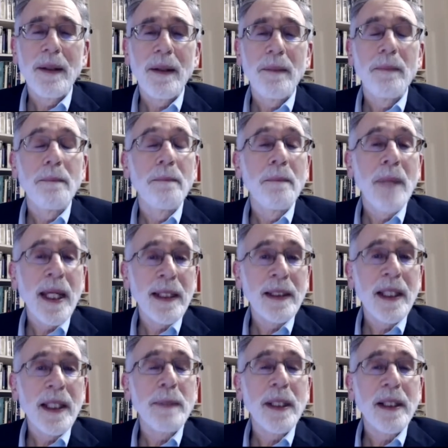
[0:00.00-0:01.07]

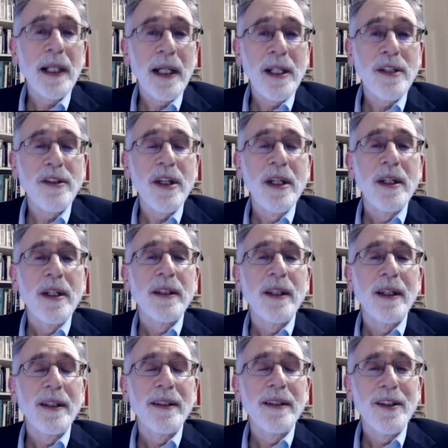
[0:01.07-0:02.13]
mainly because
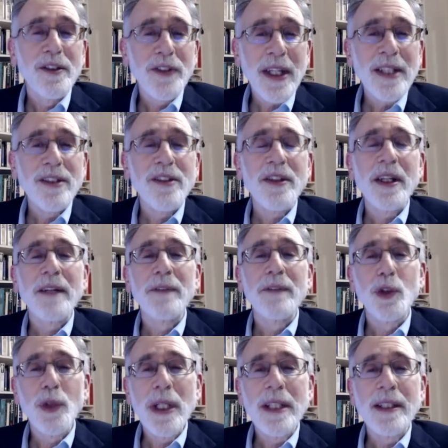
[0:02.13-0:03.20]
the, the states that have
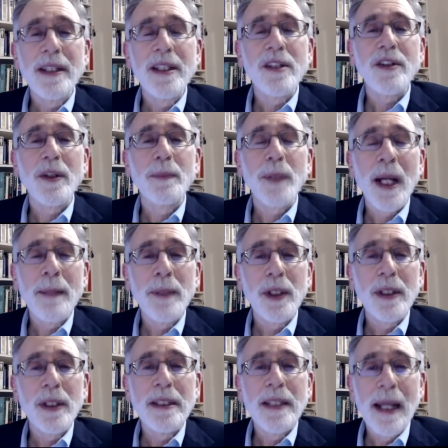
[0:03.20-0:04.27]
agreed to this are
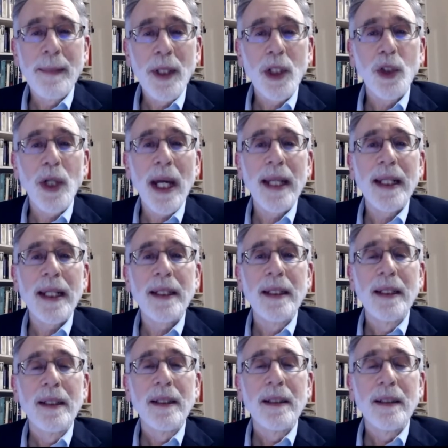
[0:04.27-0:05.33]
primarily Democratic
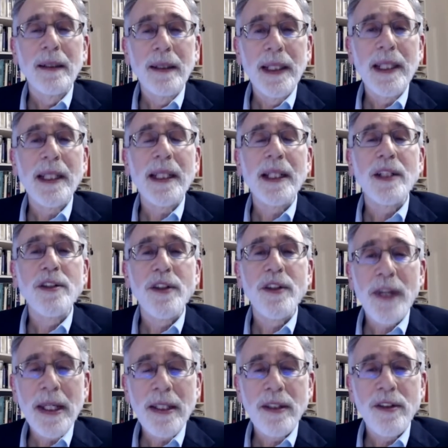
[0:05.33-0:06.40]
leaning
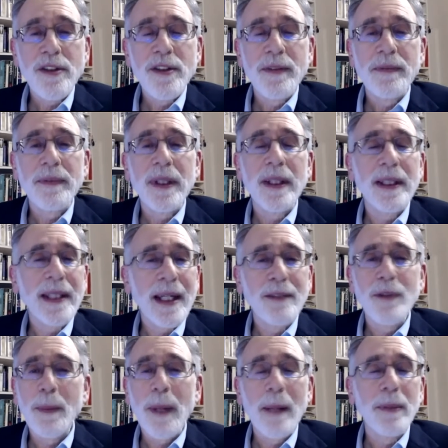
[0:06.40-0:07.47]
states. And again,
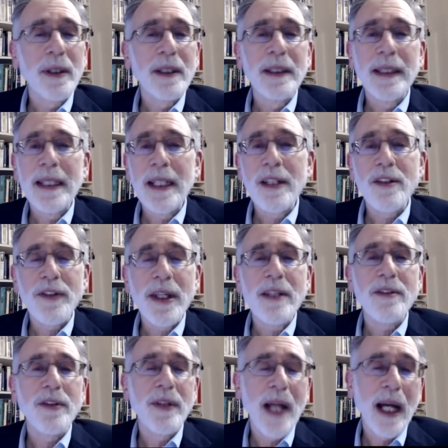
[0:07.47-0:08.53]
Republican leaning
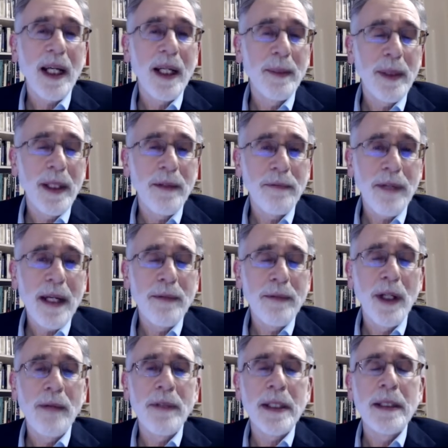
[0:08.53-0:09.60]
states are not going to be in
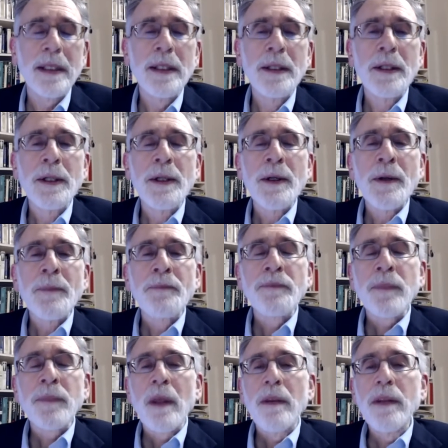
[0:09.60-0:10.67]
favor of it.
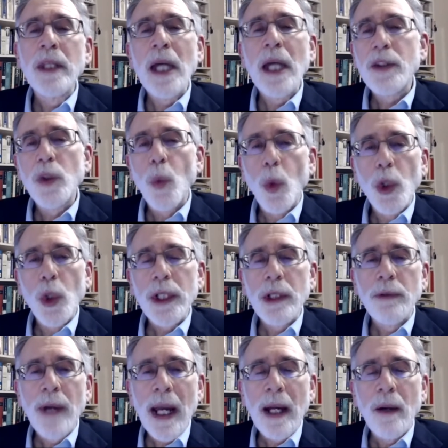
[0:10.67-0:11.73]
The other
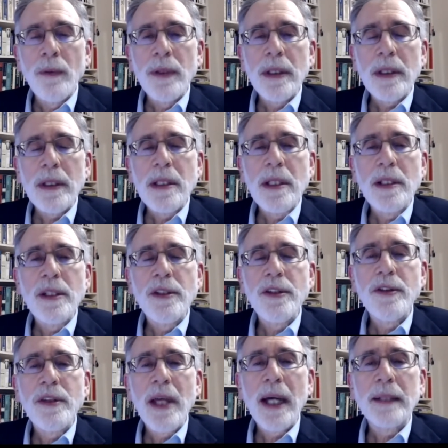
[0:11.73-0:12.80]
workaround
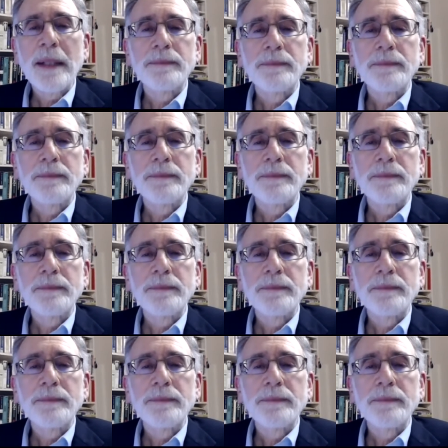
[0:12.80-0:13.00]
is that